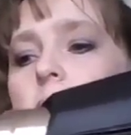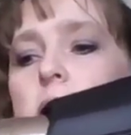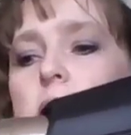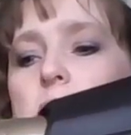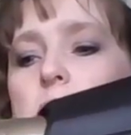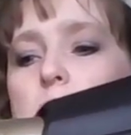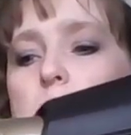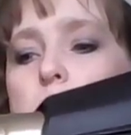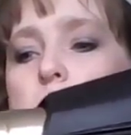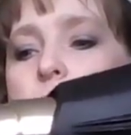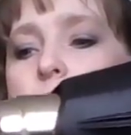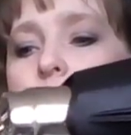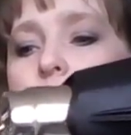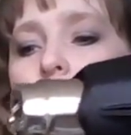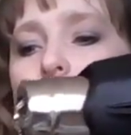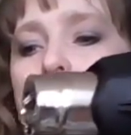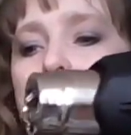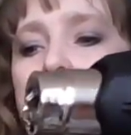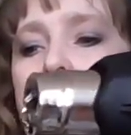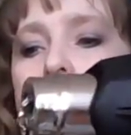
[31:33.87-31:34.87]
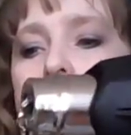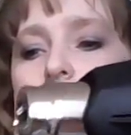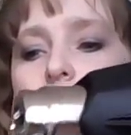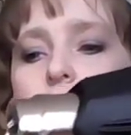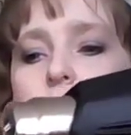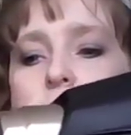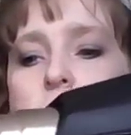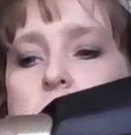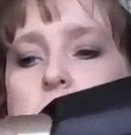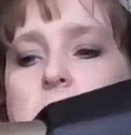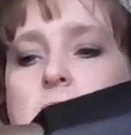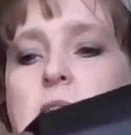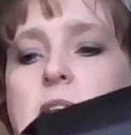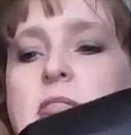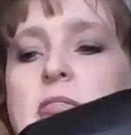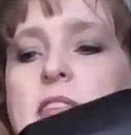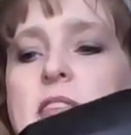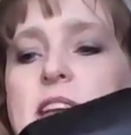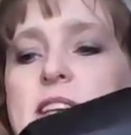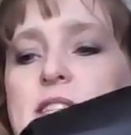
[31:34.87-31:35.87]
Okay.
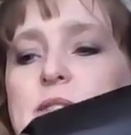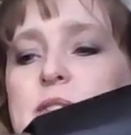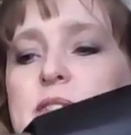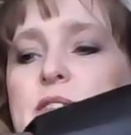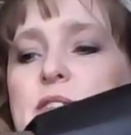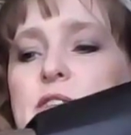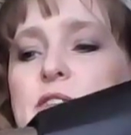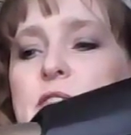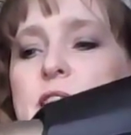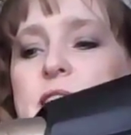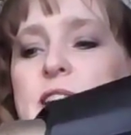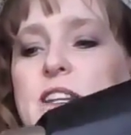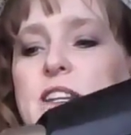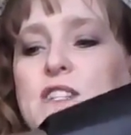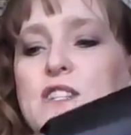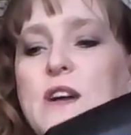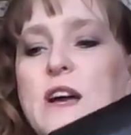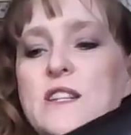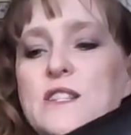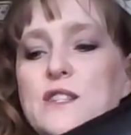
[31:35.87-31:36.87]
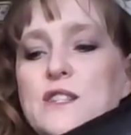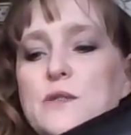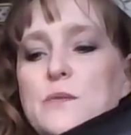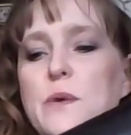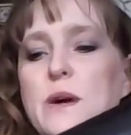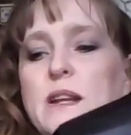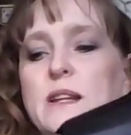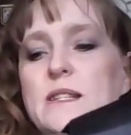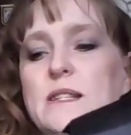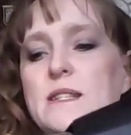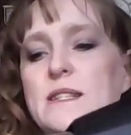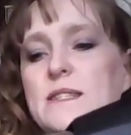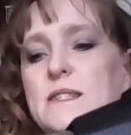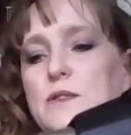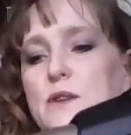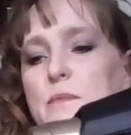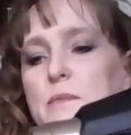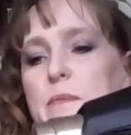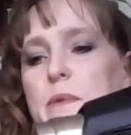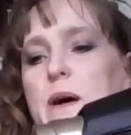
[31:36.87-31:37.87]
These ones are fun because you actually want it to
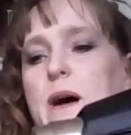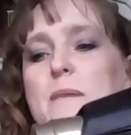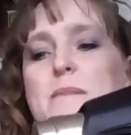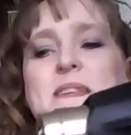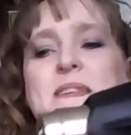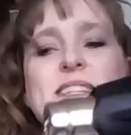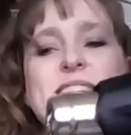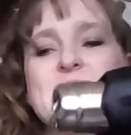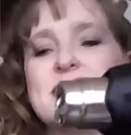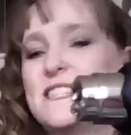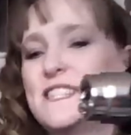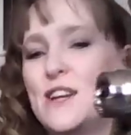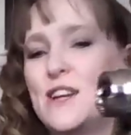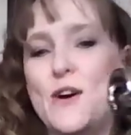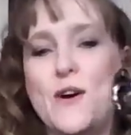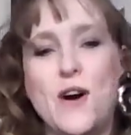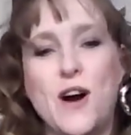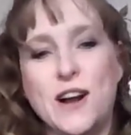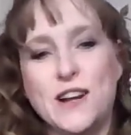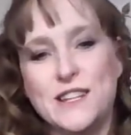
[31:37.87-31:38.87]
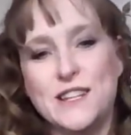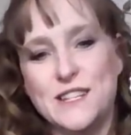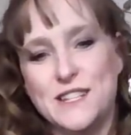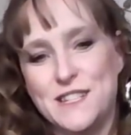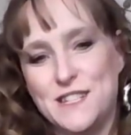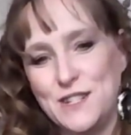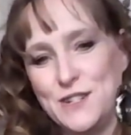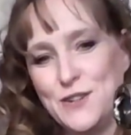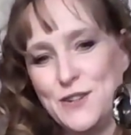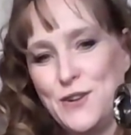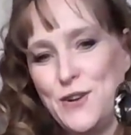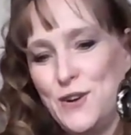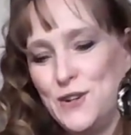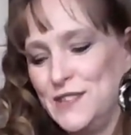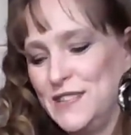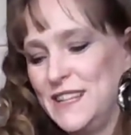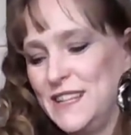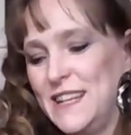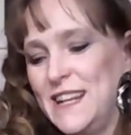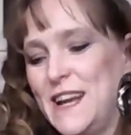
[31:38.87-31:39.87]
sort of pop. This is so hard to do
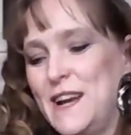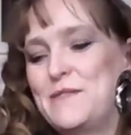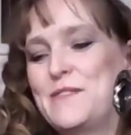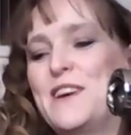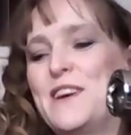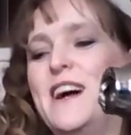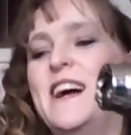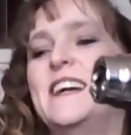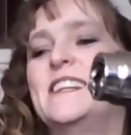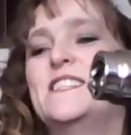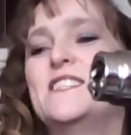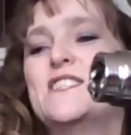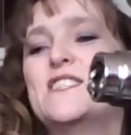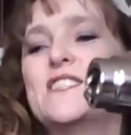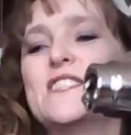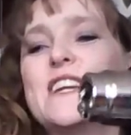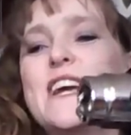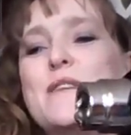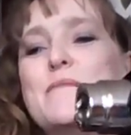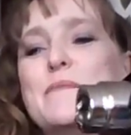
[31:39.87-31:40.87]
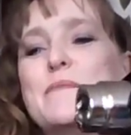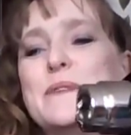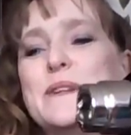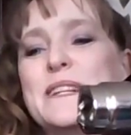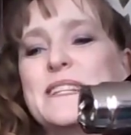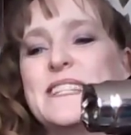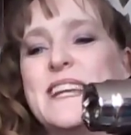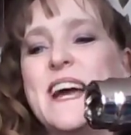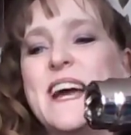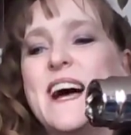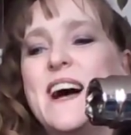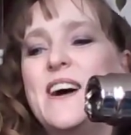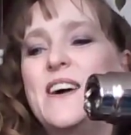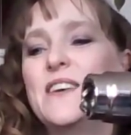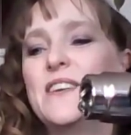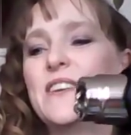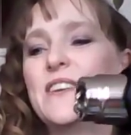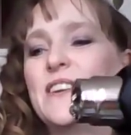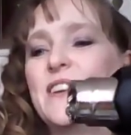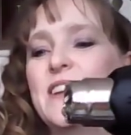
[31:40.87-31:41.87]
holding it up, guys. Usually I put it
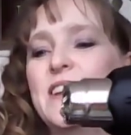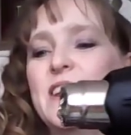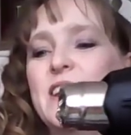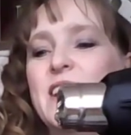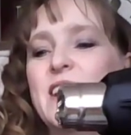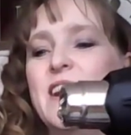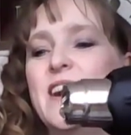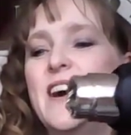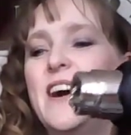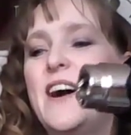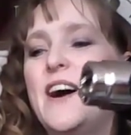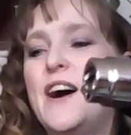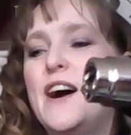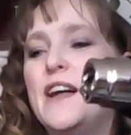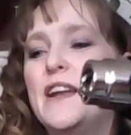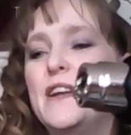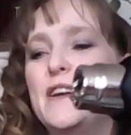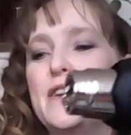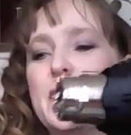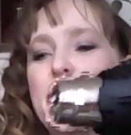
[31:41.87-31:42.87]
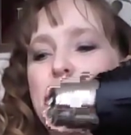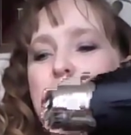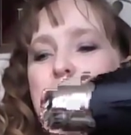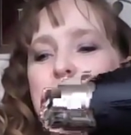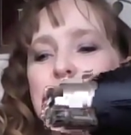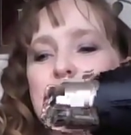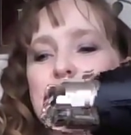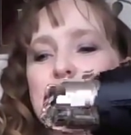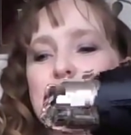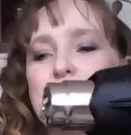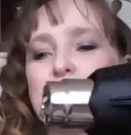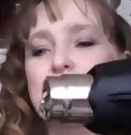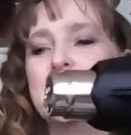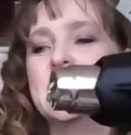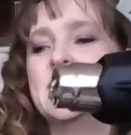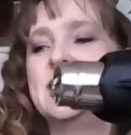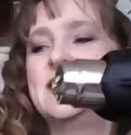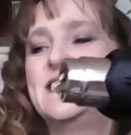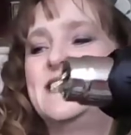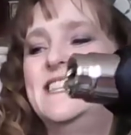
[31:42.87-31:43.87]
down on a on a
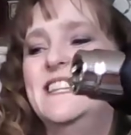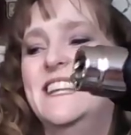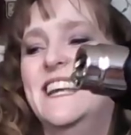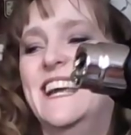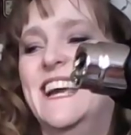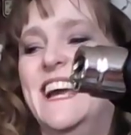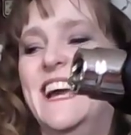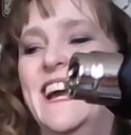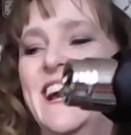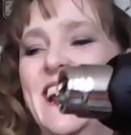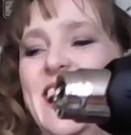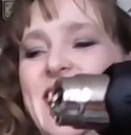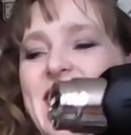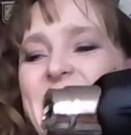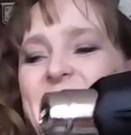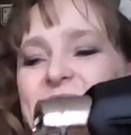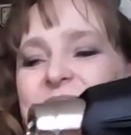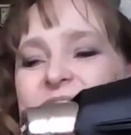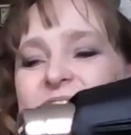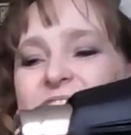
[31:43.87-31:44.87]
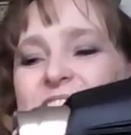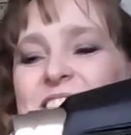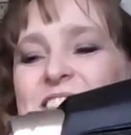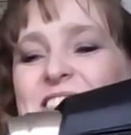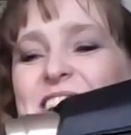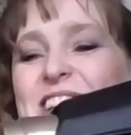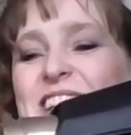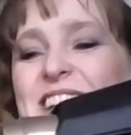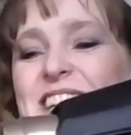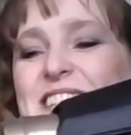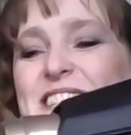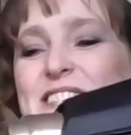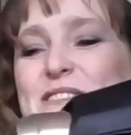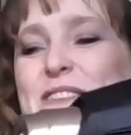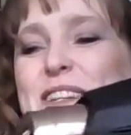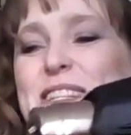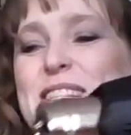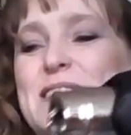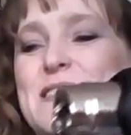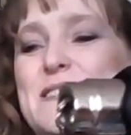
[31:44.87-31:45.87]
surface. It really just
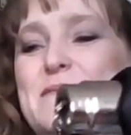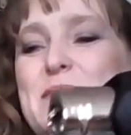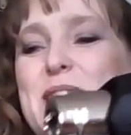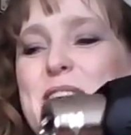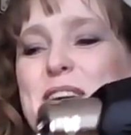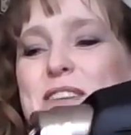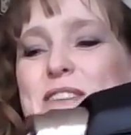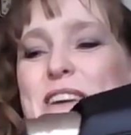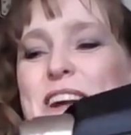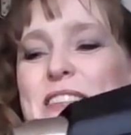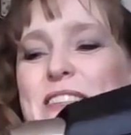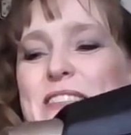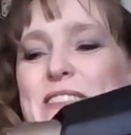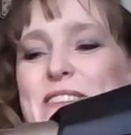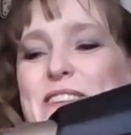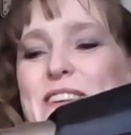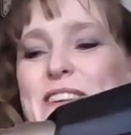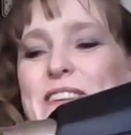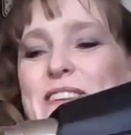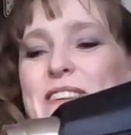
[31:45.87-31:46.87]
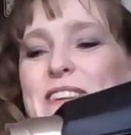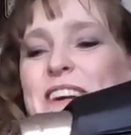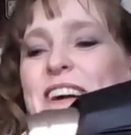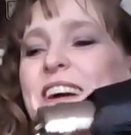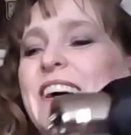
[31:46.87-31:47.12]
wants to melt right through.